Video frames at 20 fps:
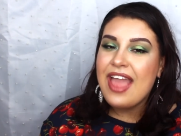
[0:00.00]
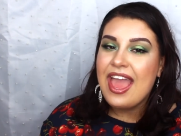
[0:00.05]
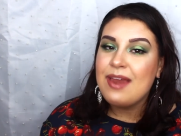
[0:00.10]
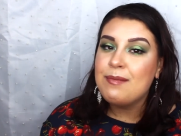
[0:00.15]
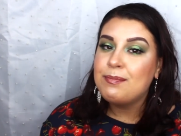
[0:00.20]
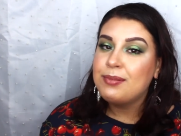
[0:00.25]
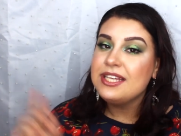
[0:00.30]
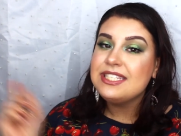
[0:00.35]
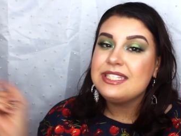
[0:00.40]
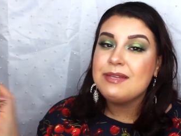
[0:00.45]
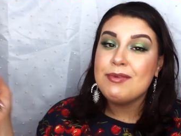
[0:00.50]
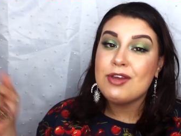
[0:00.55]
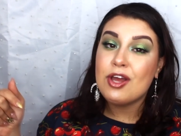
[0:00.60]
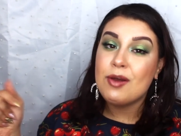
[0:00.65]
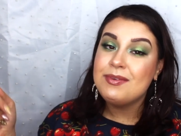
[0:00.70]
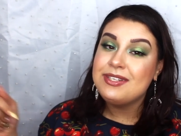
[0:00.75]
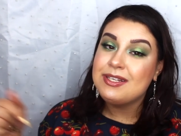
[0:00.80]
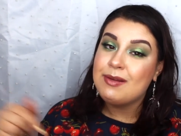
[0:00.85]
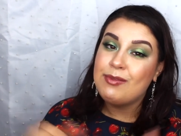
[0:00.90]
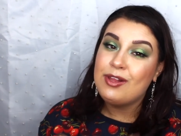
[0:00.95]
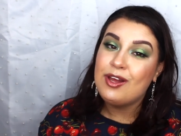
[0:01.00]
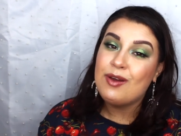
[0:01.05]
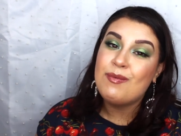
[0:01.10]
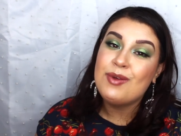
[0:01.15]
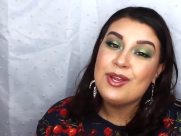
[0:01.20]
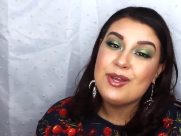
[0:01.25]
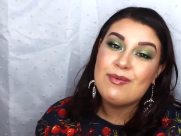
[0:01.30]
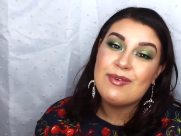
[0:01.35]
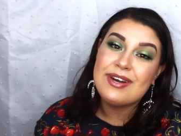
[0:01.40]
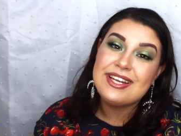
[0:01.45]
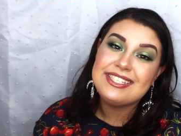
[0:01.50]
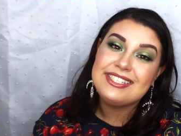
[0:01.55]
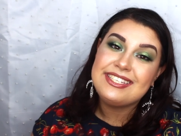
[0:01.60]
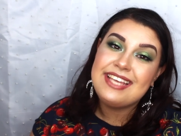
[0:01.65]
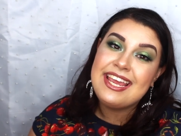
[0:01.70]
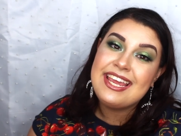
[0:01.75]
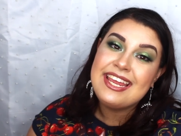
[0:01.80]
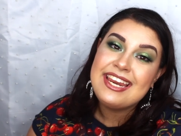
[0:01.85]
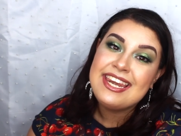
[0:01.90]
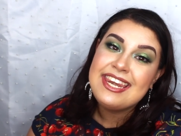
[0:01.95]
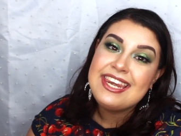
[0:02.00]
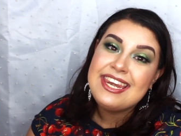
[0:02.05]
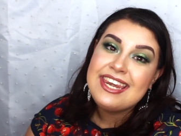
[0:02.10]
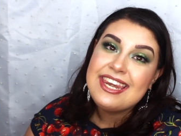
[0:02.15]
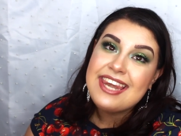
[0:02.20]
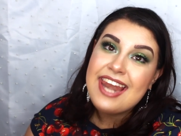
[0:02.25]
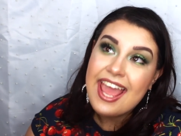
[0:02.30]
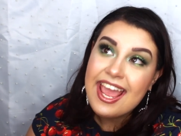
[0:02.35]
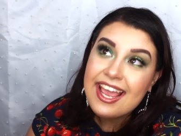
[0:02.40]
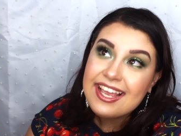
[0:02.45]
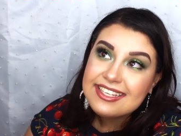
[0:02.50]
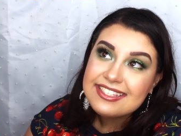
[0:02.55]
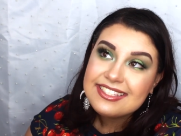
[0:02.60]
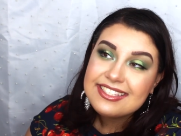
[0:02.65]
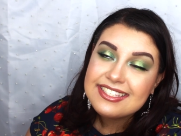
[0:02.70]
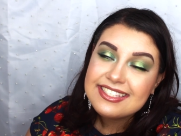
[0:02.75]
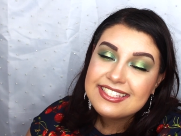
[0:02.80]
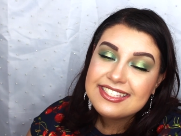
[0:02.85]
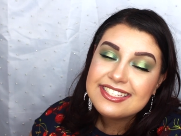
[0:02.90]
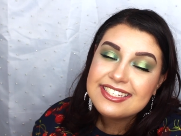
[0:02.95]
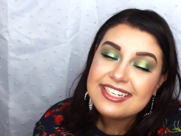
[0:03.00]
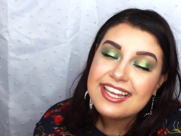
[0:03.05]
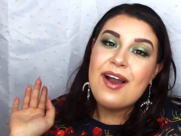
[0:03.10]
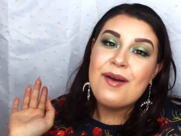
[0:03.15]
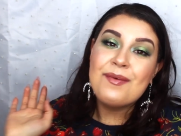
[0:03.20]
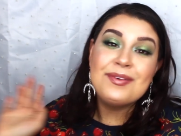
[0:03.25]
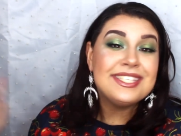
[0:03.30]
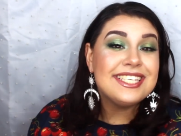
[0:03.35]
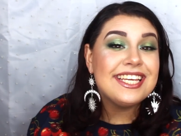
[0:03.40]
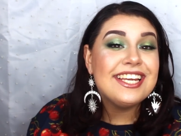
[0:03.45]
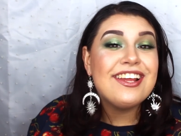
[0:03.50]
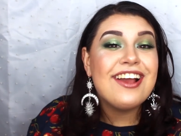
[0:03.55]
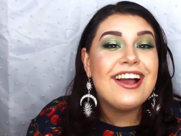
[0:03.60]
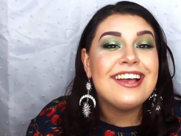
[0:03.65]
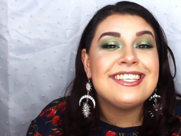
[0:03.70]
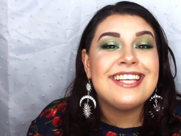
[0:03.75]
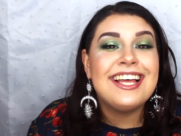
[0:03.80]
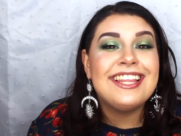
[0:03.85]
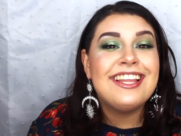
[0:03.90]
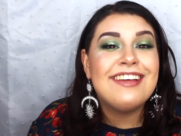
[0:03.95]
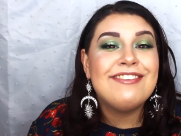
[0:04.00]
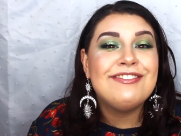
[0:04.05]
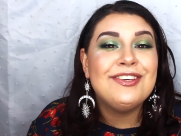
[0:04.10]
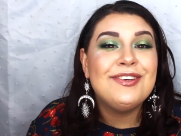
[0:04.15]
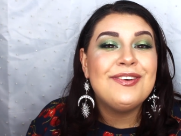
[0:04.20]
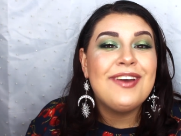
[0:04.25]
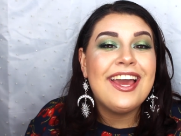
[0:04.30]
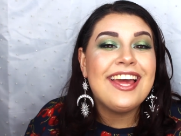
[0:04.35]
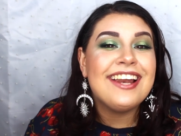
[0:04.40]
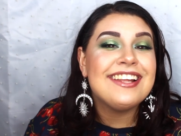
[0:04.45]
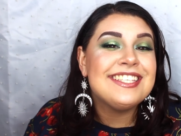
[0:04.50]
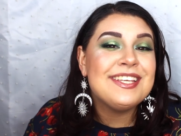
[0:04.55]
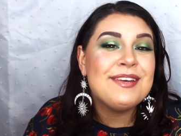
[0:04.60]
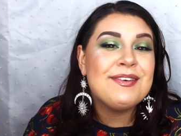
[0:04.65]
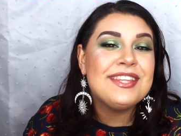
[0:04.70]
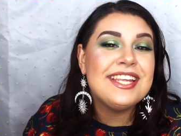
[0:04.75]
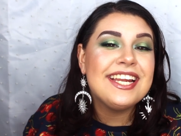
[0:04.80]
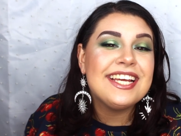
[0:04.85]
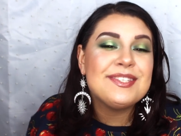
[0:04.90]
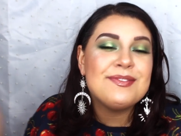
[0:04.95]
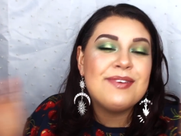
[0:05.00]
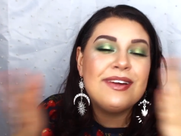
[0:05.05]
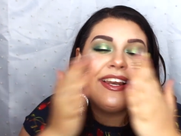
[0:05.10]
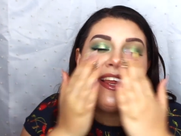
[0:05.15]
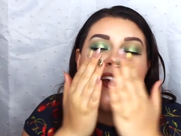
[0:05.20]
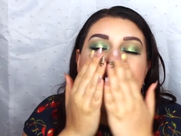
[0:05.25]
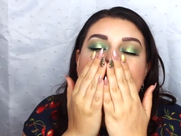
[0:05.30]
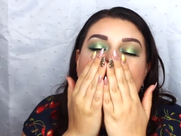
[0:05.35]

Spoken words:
And please leave me a comment down below on what you want to see next. Once again, guys, I love you, and I'll see you on the next one.